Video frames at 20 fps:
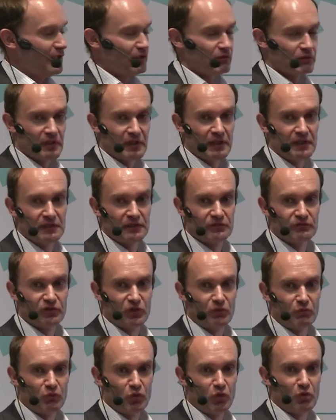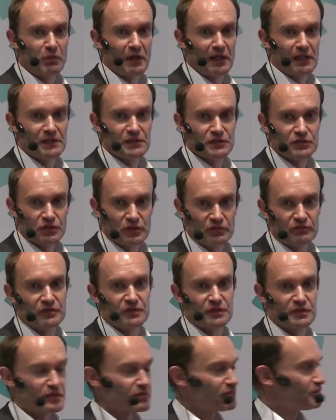allocated for mobile
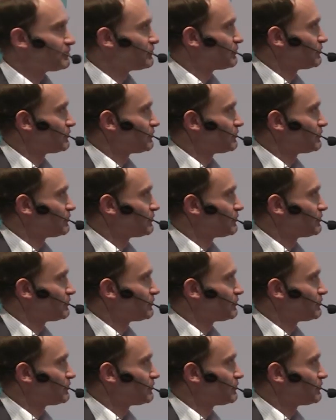service.